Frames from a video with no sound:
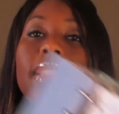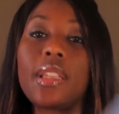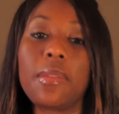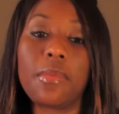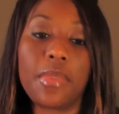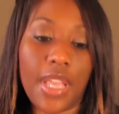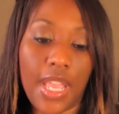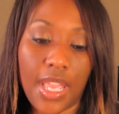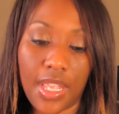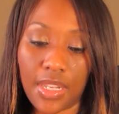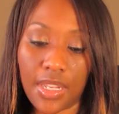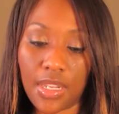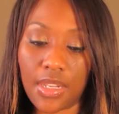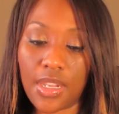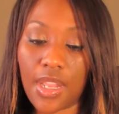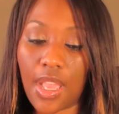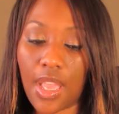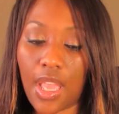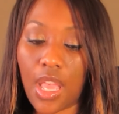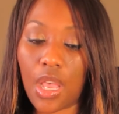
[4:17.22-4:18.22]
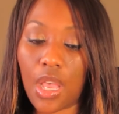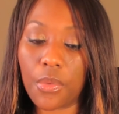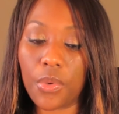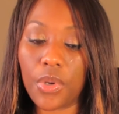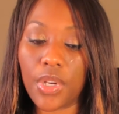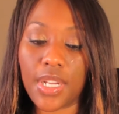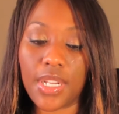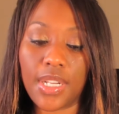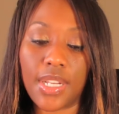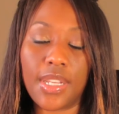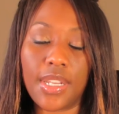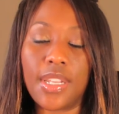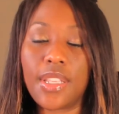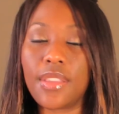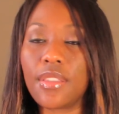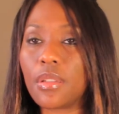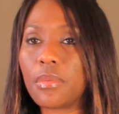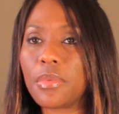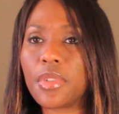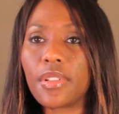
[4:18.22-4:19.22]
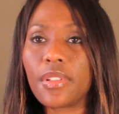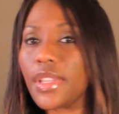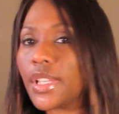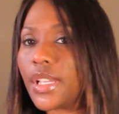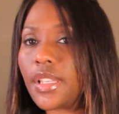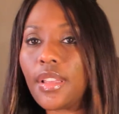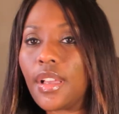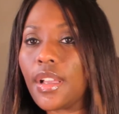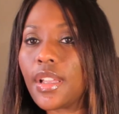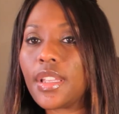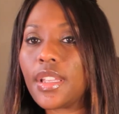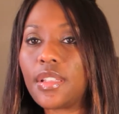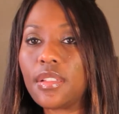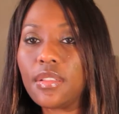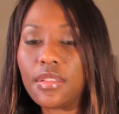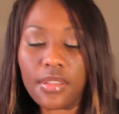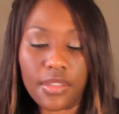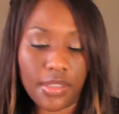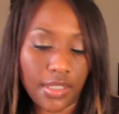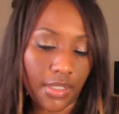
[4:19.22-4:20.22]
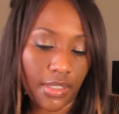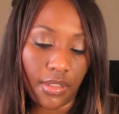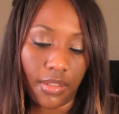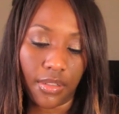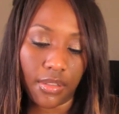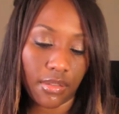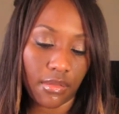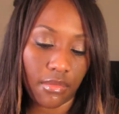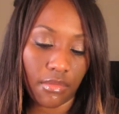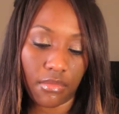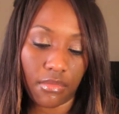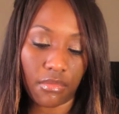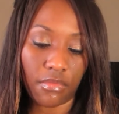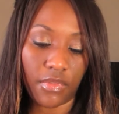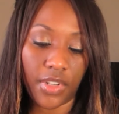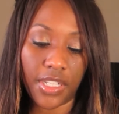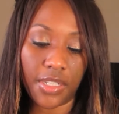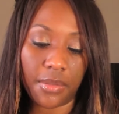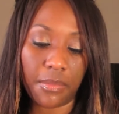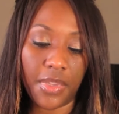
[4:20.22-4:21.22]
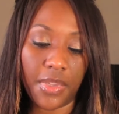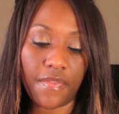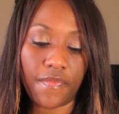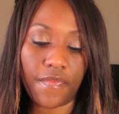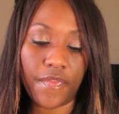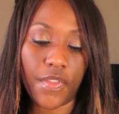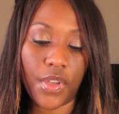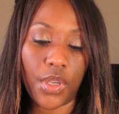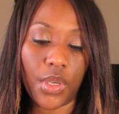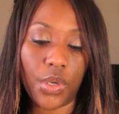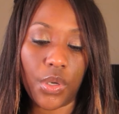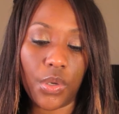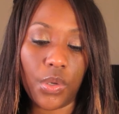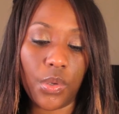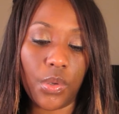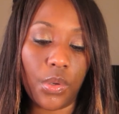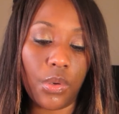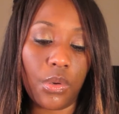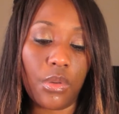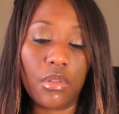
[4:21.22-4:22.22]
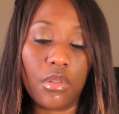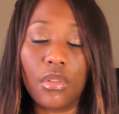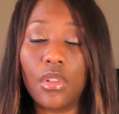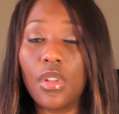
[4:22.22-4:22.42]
I'm not, not at work and I need them. They're like logins and random info,